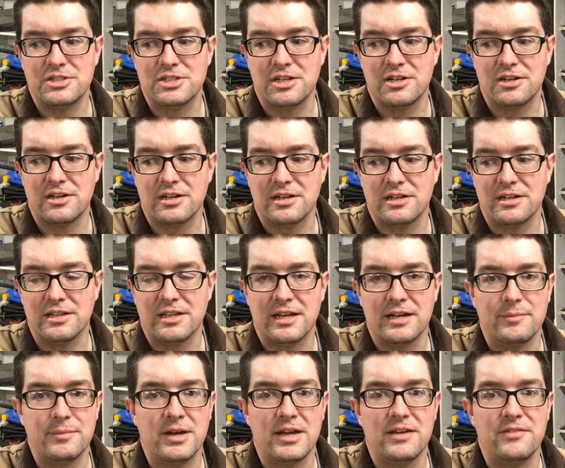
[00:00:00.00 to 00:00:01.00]
sharing in a
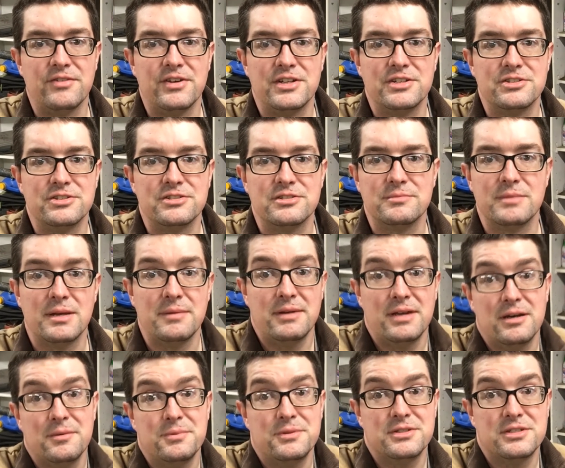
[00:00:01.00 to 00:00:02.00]
lot of my adventures and maybe
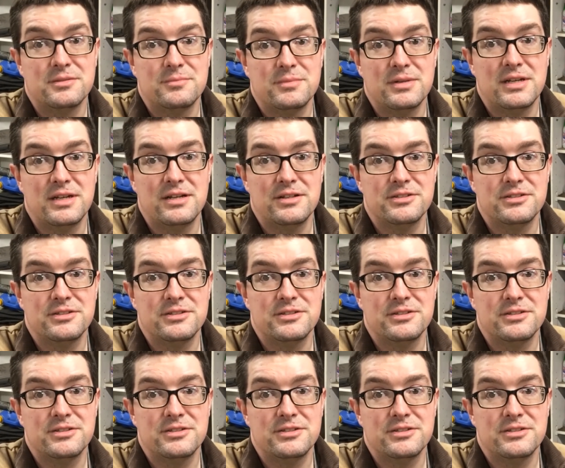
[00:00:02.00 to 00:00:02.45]
helping somebody